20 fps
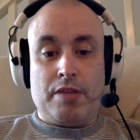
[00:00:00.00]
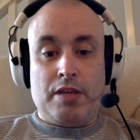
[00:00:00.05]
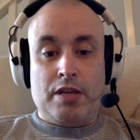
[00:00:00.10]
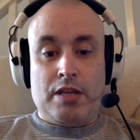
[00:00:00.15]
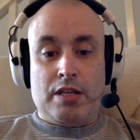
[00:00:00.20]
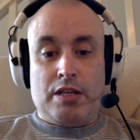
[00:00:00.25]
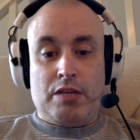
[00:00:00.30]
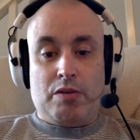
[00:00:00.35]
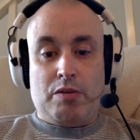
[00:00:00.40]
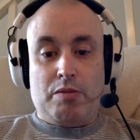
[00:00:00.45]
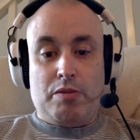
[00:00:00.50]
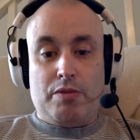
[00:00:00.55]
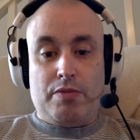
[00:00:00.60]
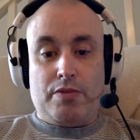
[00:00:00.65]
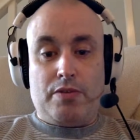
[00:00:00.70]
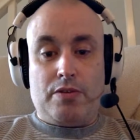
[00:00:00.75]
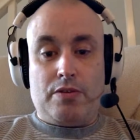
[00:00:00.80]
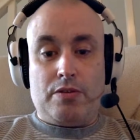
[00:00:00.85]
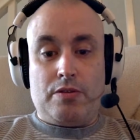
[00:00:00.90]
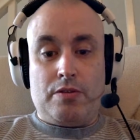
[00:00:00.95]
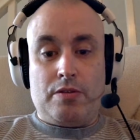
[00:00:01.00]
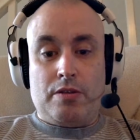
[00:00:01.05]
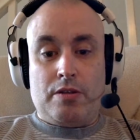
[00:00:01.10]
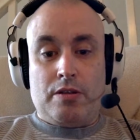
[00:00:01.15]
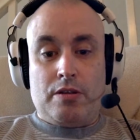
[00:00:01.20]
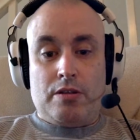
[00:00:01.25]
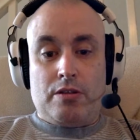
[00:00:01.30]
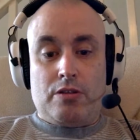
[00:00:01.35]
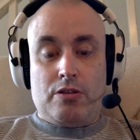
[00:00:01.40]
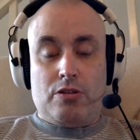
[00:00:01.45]
Now we'll move on
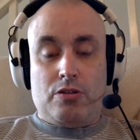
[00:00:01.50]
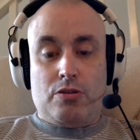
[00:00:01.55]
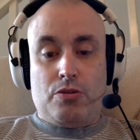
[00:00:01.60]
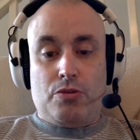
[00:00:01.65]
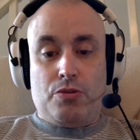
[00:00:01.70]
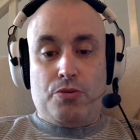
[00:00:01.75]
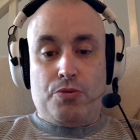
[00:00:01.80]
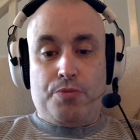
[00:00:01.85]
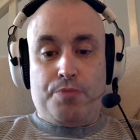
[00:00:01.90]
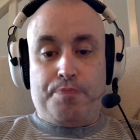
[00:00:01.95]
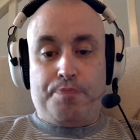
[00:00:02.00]
to